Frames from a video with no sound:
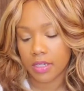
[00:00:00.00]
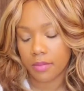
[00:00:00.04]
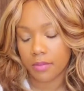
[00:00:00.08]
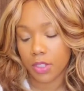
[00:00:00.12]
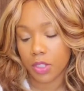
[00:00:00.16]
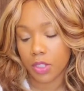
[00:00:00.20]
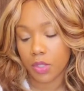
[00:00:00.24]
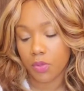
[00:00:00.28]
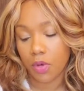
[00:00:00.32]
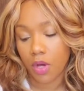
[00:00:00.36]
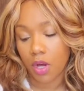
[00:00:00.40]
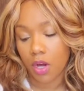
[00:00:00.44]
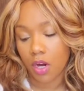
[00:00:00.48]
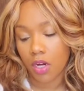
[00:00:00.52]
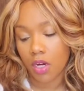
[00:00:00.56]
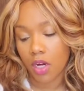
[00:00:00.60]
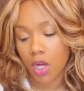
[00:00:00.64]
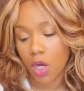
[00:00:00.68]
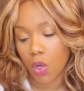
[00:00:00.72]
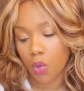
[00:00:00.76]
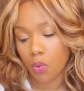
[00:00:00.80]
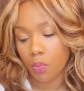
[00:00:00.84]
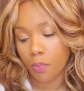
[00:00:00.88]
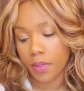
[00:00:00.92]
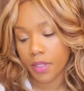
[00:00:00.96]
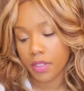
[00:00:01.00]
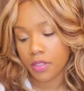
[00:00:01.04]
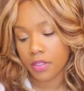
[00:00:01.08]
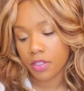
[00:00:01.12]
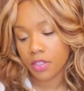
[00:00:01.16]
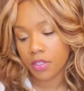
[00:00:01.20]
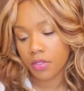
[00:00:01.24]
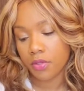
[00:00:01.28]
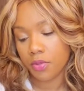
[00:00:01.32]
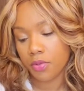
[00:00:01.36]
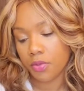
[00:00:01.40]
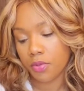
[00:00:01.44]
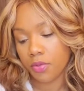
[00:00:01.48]
You are open
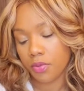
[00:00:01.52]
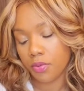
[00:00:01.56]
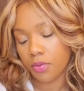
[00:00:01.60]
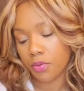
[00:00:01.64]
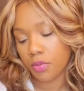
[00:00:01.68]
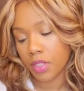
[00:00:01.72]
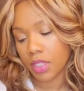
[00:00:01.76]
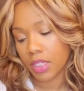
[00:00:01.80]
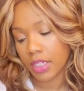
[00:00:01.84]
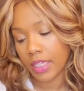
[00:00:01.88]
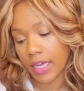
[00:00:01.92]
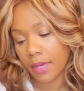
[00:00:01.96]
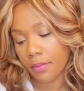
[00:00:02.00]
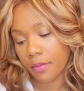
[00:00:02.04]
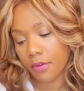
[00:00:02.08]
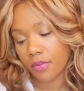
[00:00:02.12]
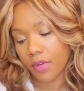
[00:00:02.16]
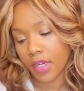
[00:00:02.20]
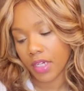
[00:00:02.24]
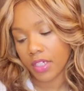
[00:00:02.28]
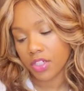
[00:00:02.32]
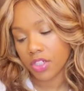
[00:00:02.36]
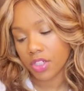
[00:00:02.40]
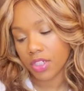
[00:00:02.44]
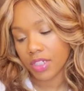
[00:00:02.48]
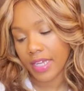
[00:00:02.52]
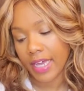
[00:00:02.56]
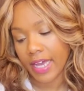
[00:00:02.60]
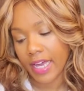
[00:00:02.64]
to collaboration